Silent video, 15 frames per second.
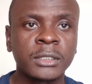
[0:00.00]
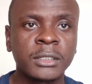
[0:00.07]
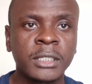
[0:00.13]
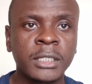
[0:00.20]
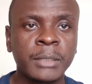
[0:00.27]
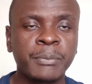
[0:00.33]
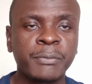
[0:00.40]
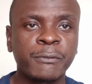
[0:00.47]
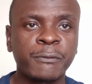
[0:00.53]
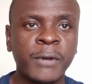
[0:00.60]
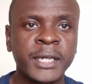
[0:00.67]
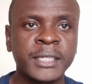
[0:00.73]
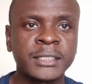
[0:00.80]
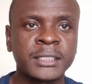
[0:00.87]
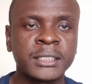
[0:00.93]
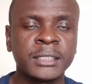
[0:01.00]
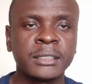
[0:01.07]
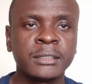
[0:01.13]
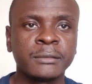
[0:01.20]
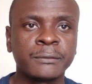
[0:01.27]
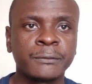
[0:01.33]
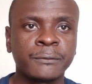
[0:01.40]
keep
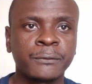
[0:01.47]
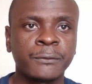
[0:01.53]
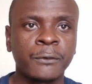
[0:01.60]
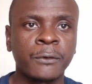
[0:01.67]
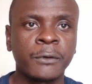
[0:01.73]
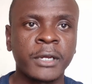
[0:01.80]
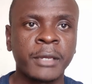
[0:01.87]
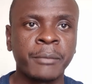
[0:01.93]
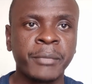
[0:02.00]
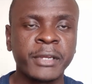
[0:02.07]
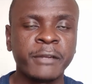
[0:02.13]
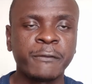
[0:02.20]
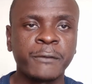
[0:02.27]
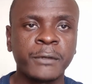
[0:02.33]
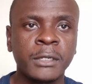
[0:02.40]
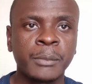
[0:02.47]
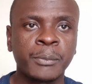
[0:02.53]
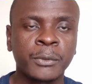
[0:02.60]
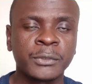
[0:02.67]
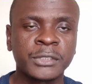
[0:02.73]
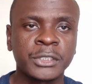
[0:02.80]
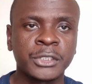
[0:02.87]
fighting for a midfield
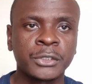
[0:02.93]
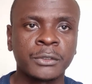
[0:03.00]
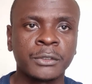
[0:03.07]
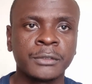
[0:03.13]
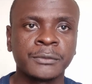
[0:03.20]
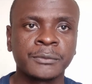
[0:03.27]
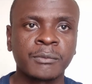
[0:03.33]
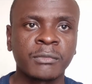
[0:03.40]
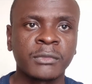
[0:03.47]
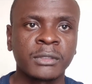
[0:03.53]
position